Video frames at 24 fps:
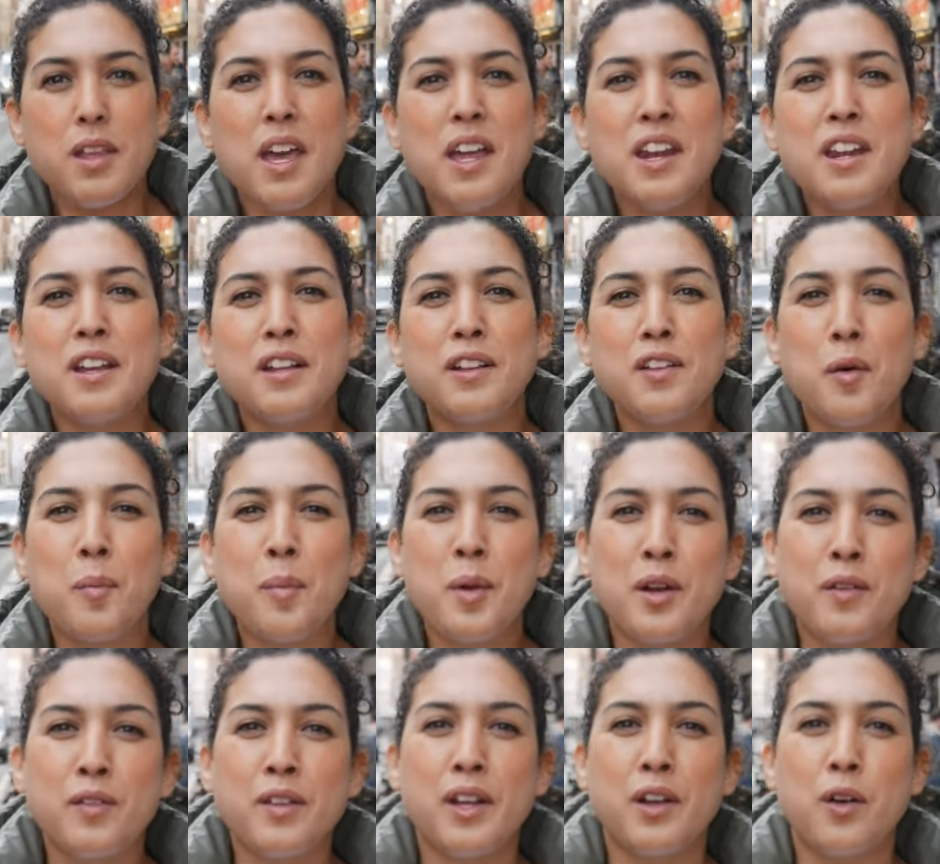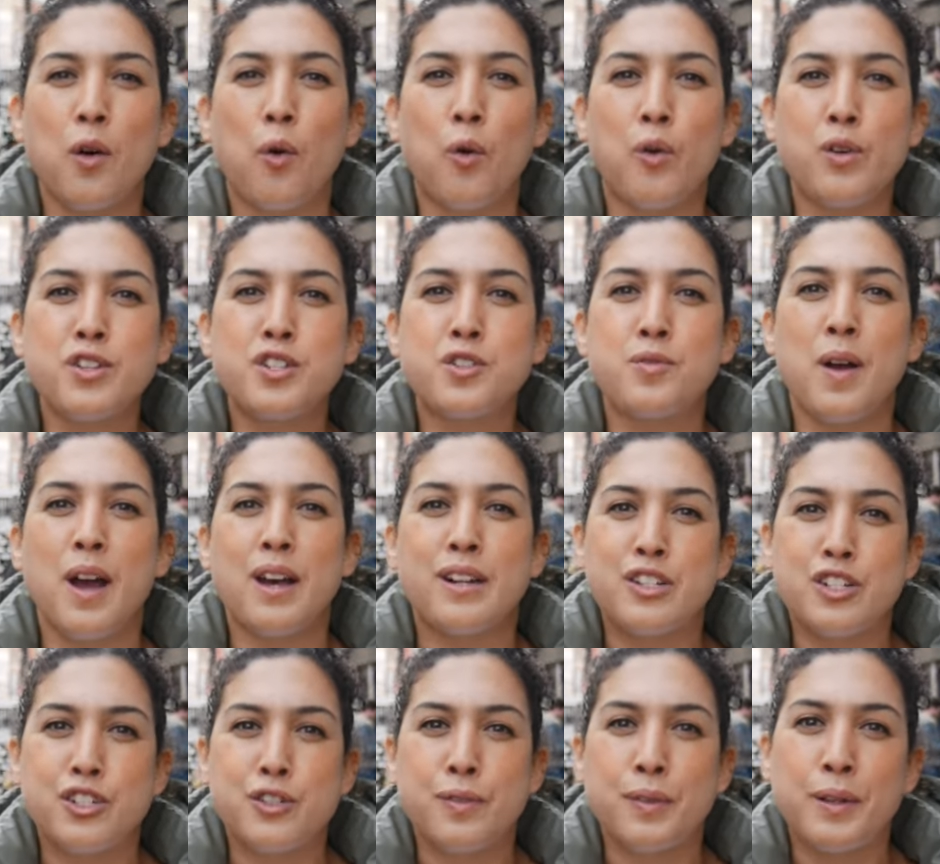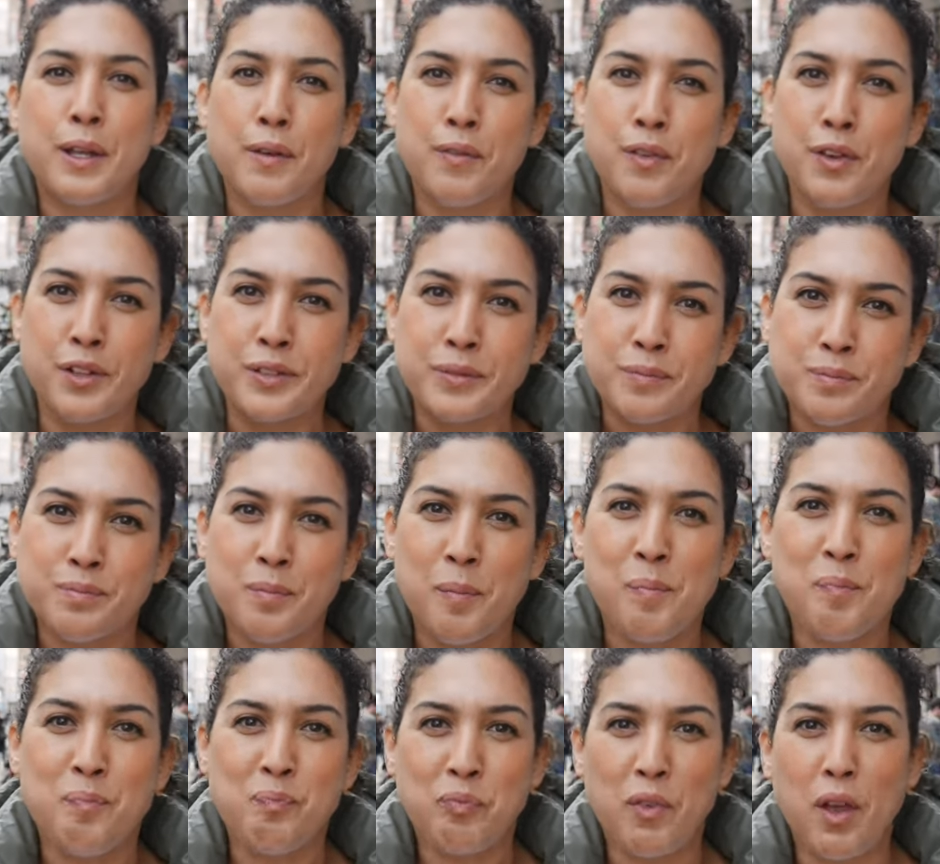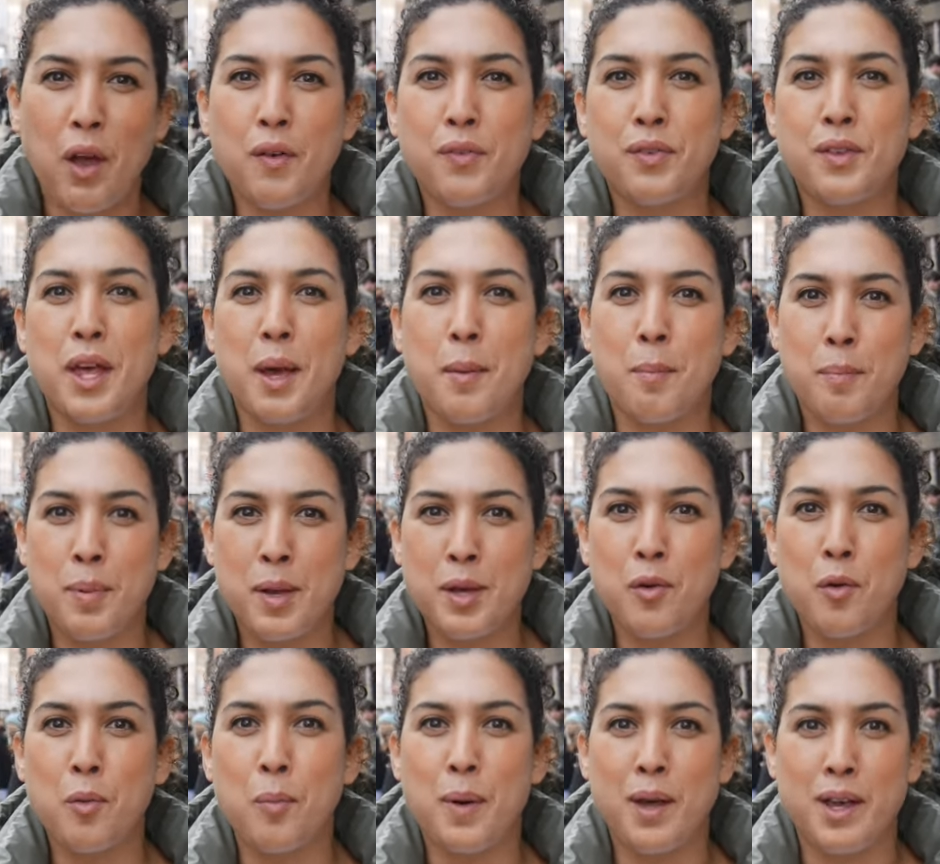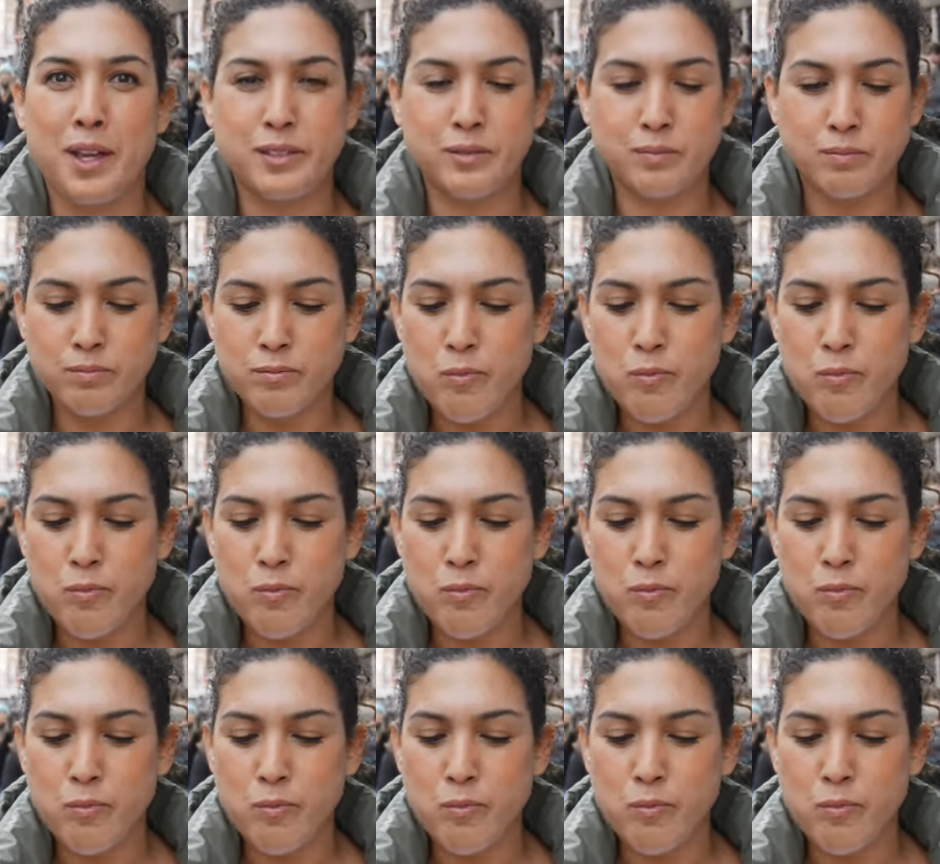getting a little bit of like a horseradish flavor off of that pickle bite.